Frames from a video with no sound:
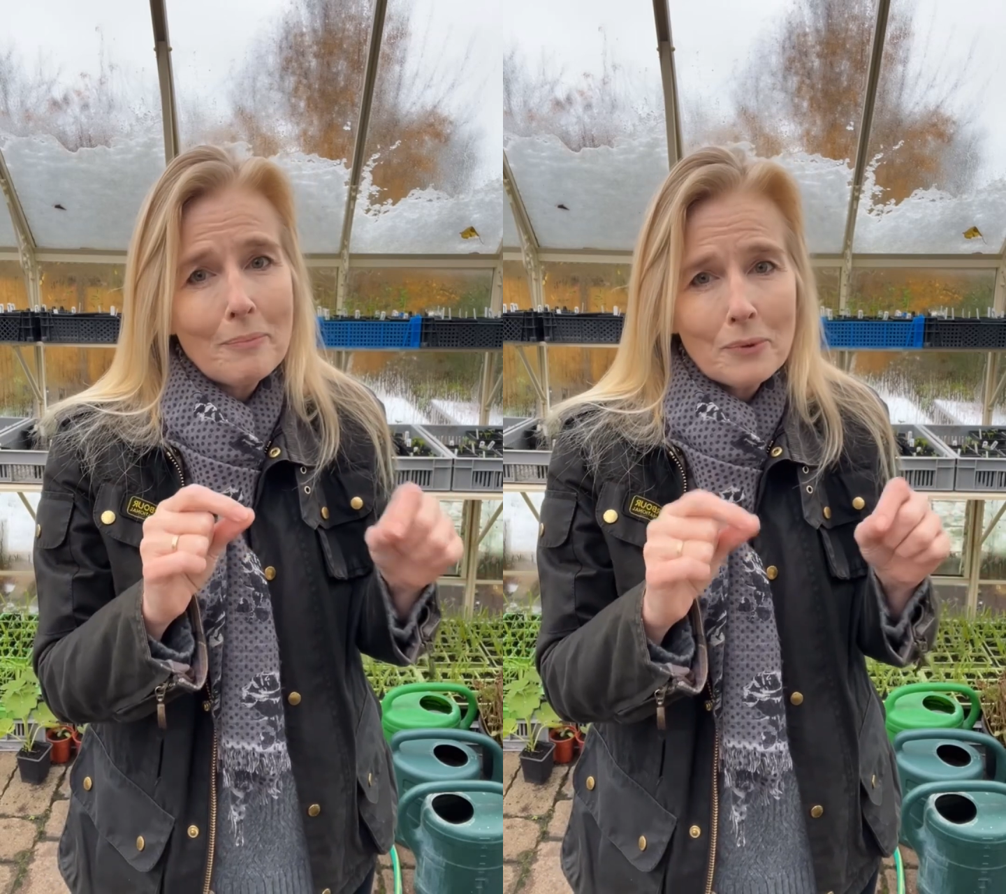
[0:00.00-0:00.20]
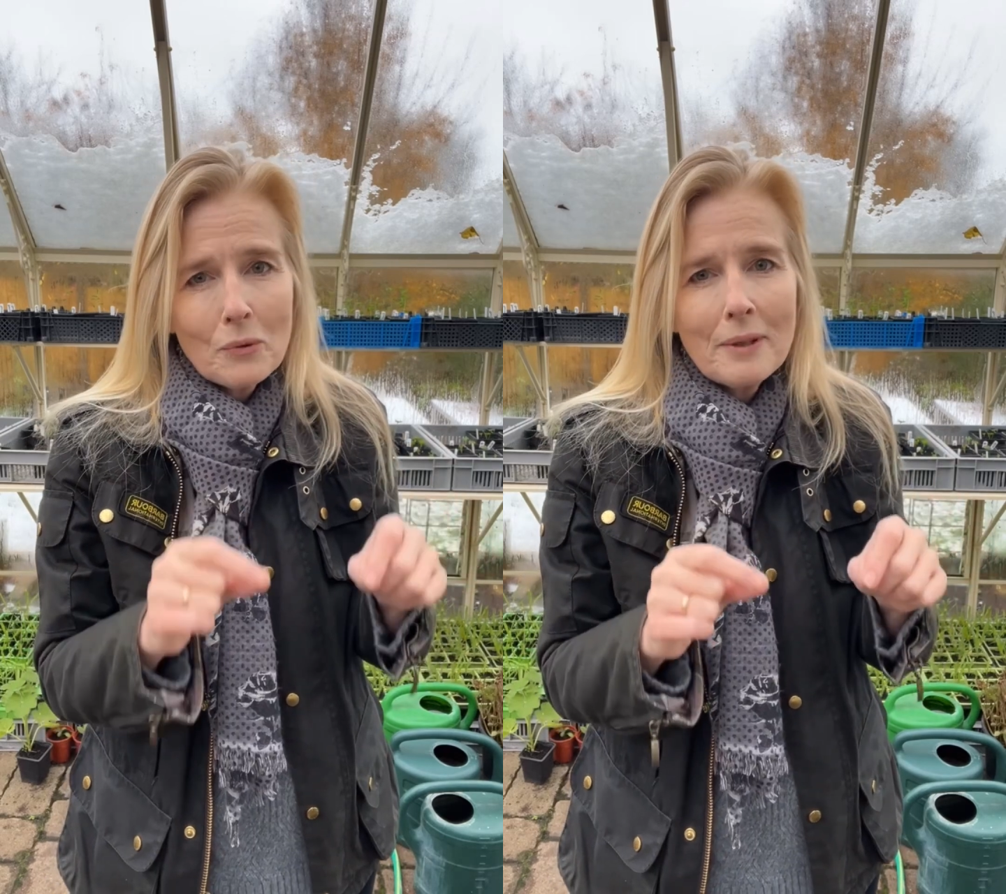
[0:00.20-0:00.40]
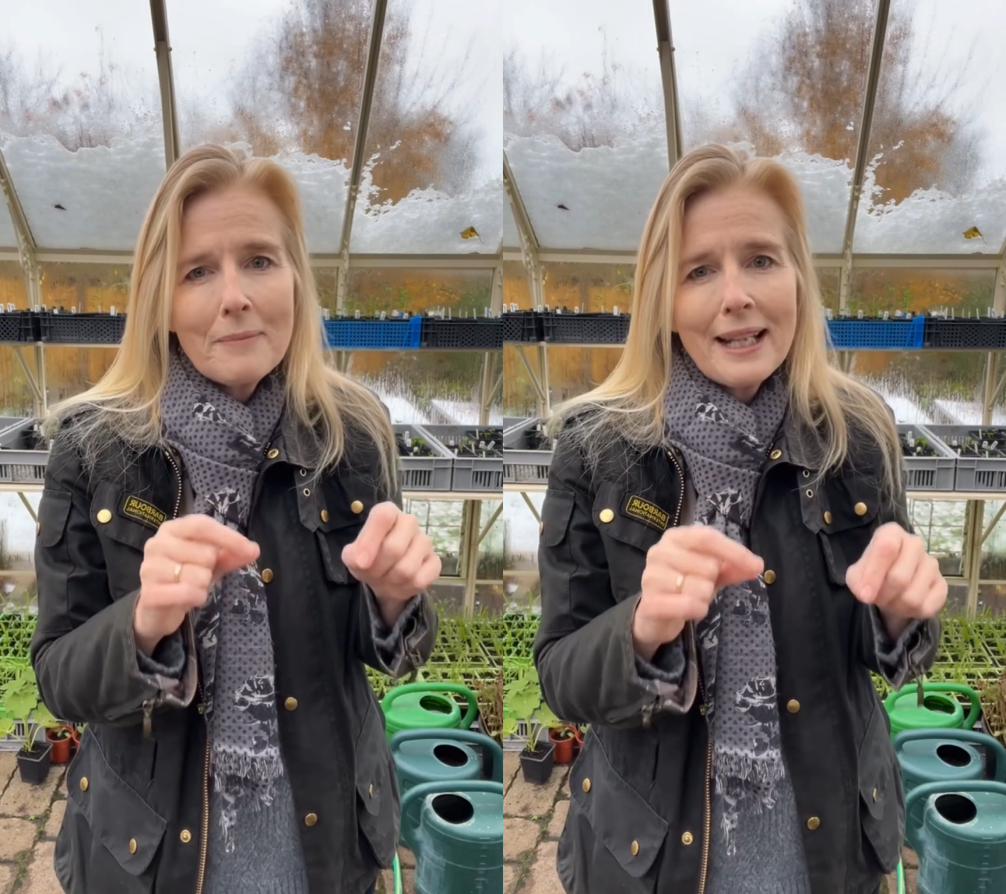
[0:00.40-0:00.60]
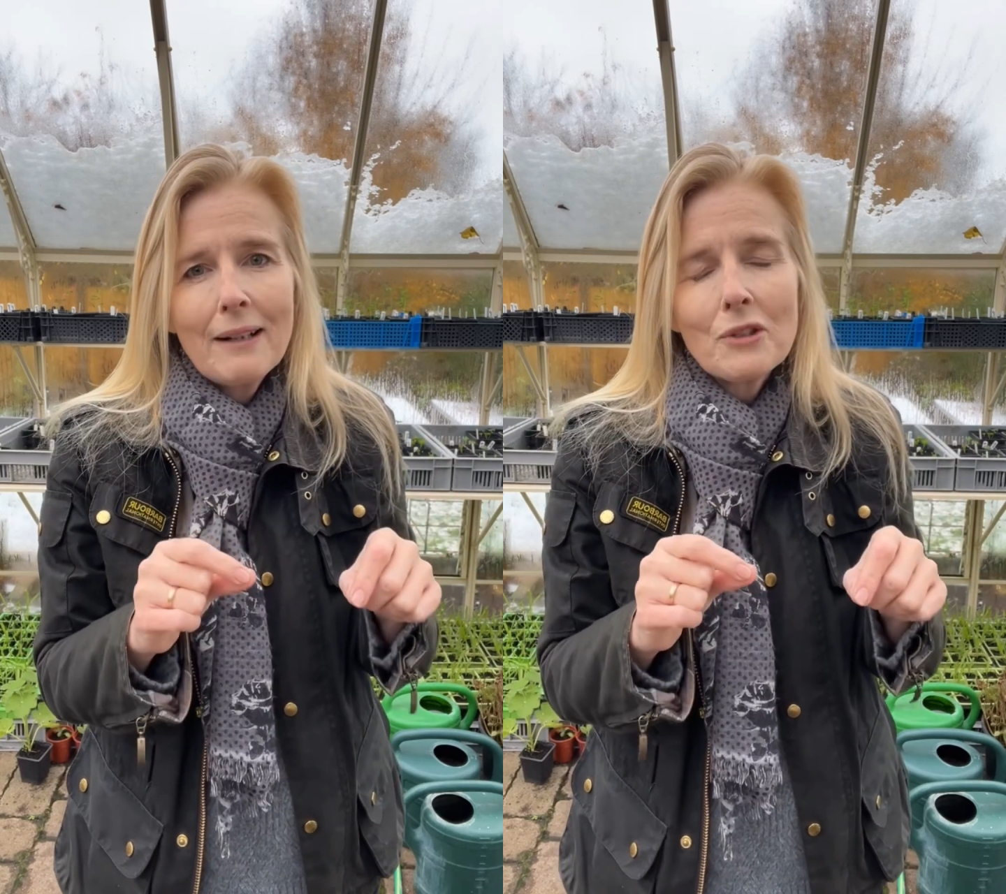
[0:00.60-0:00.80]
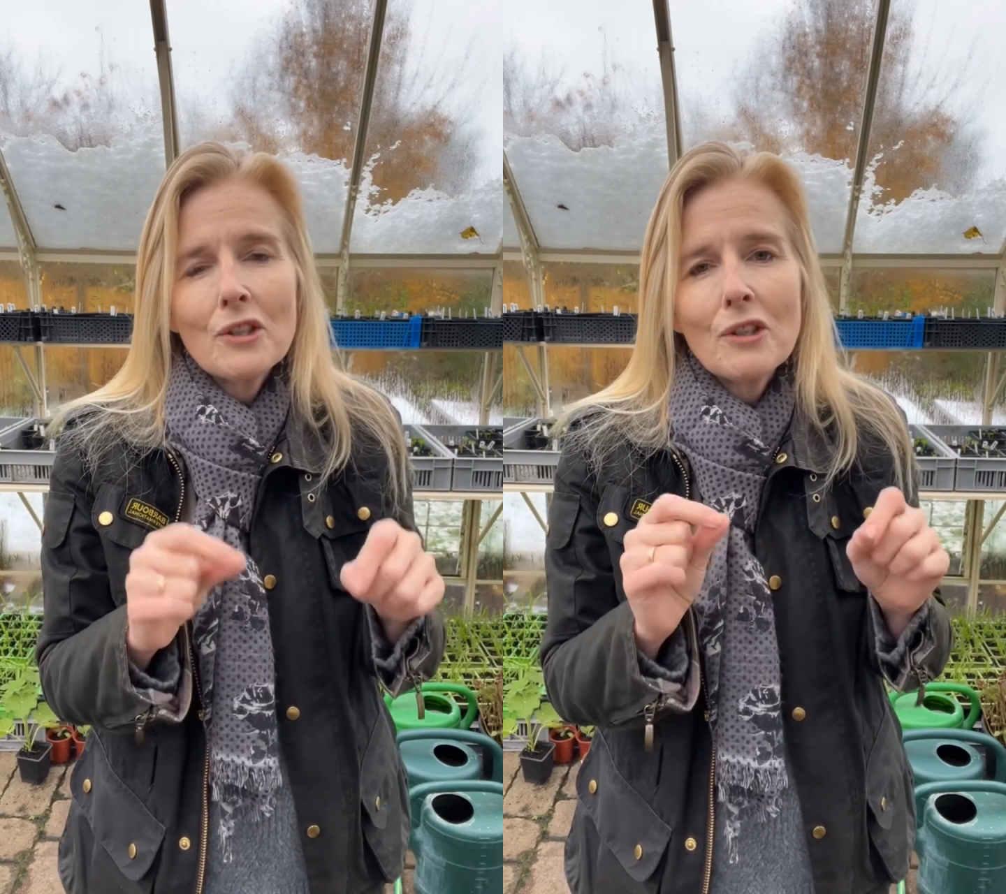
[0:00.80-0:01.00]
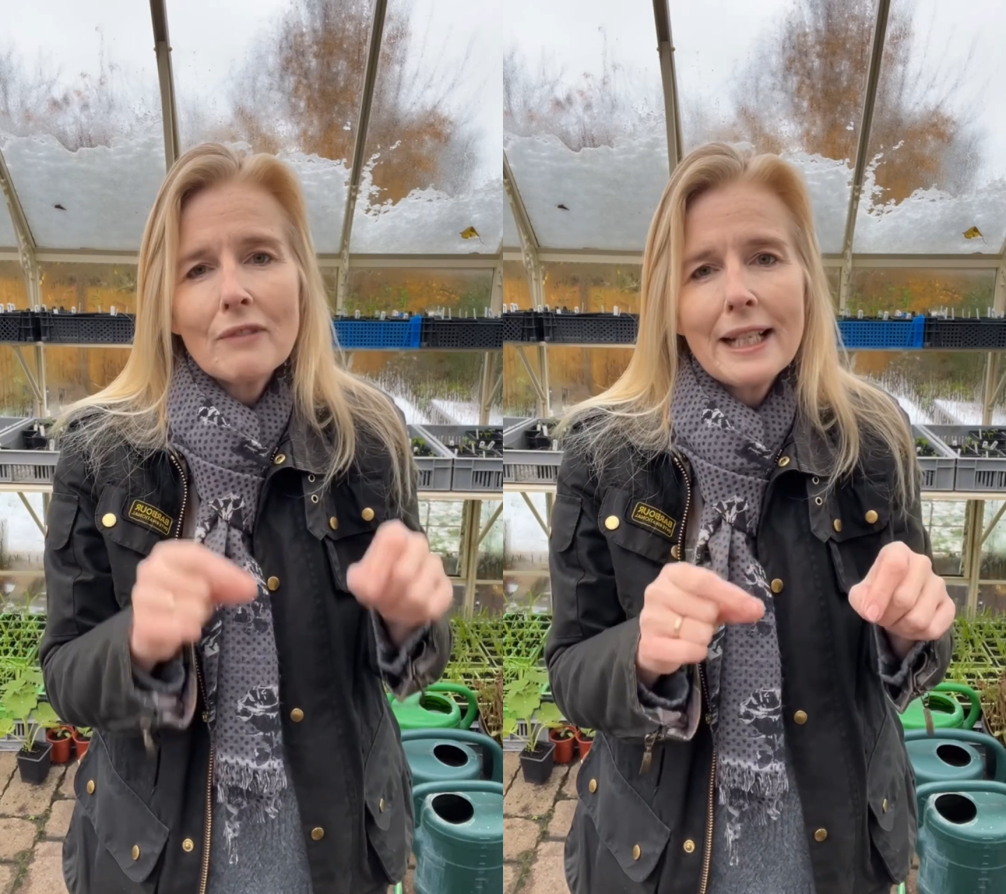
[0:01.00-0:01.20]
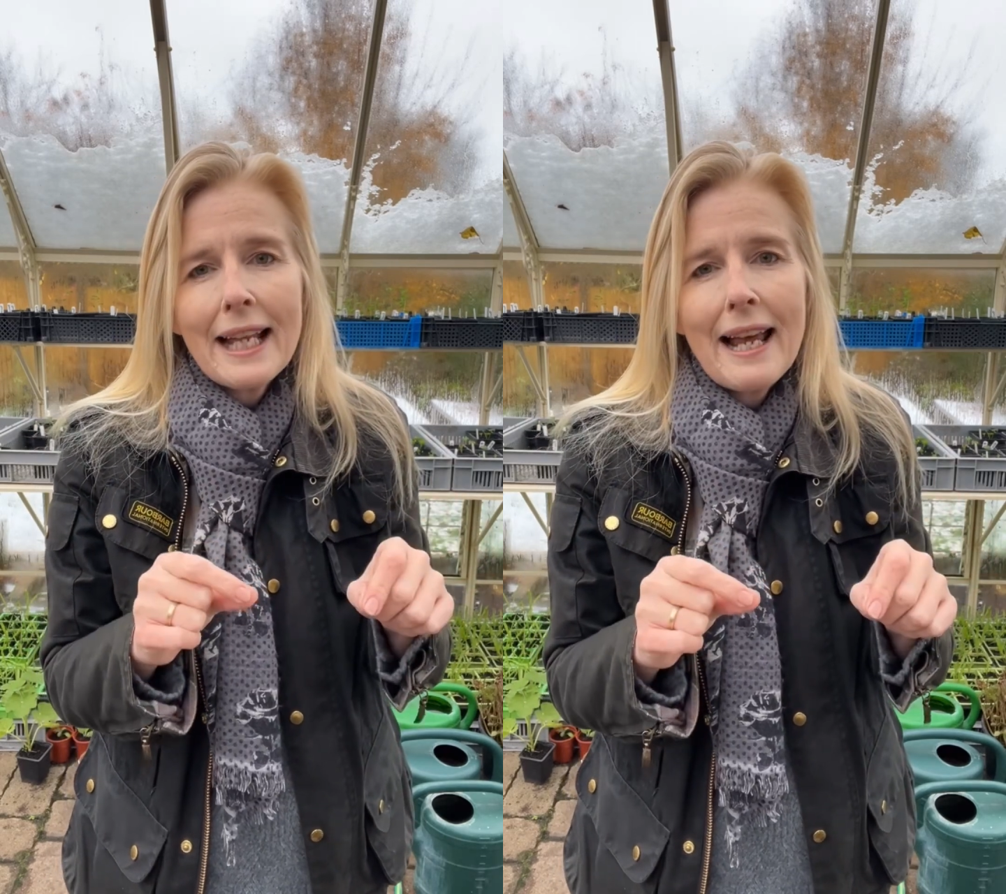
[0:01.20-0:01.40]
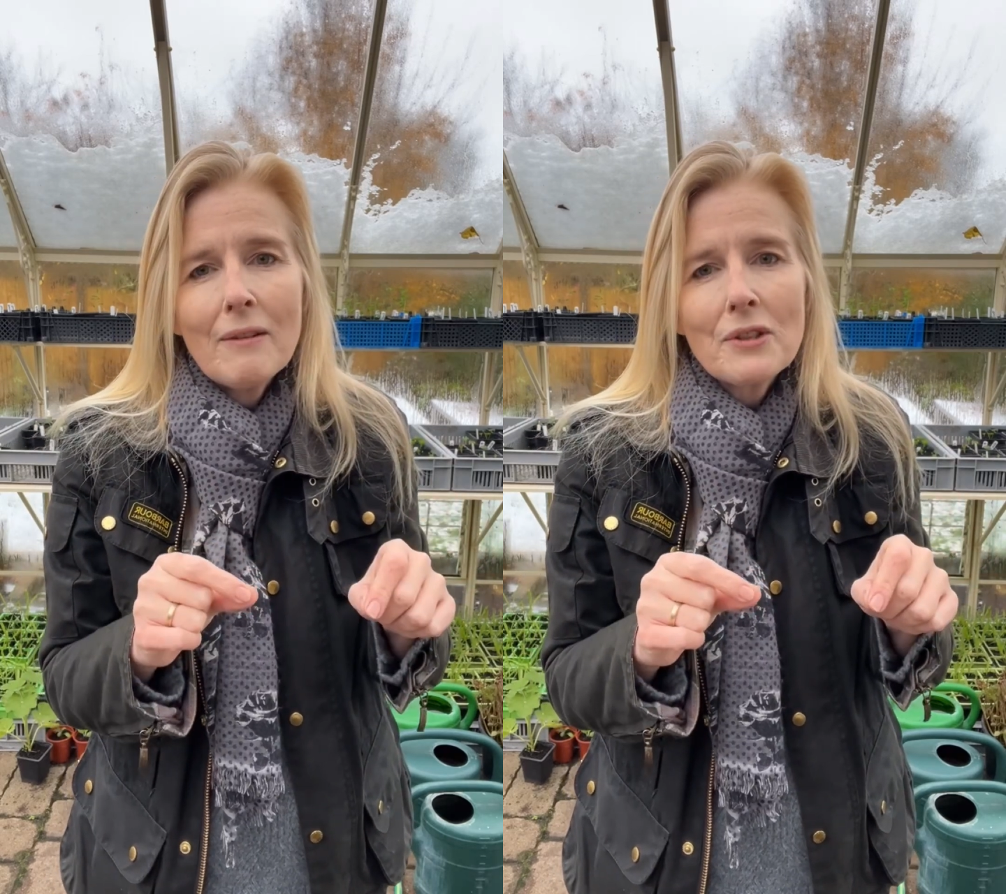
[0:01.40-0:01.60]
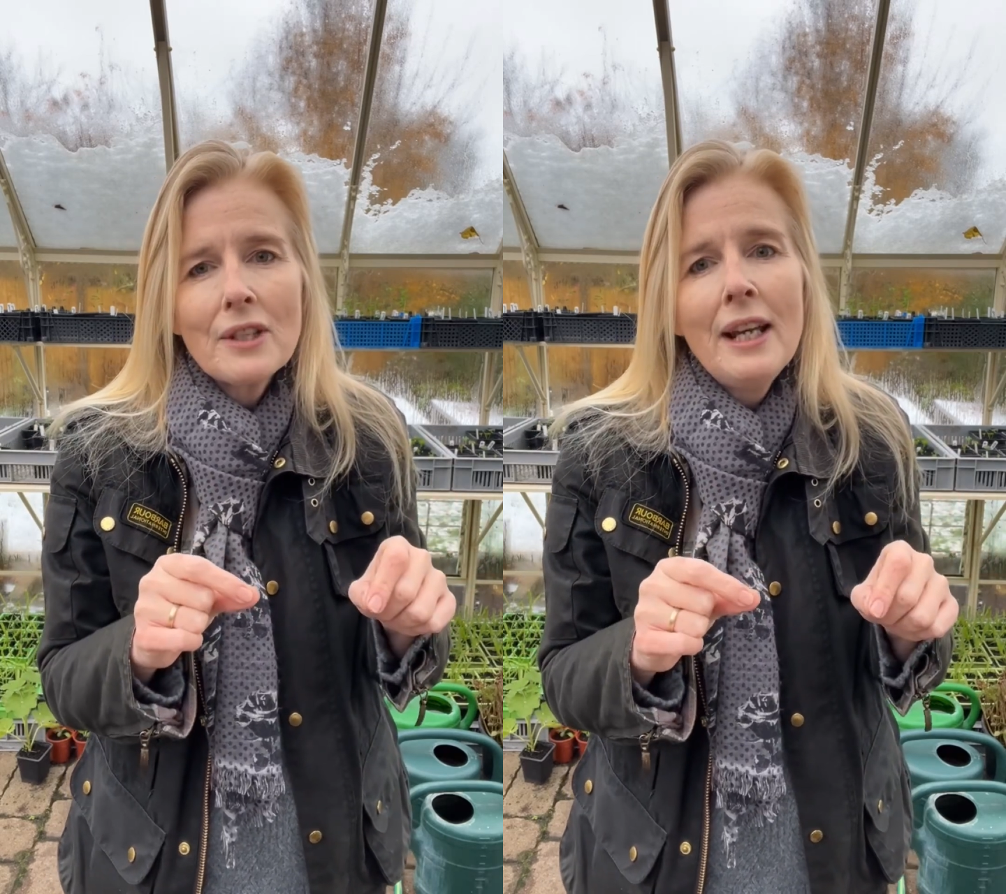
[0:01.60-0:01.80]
brought them down to the greenhouse,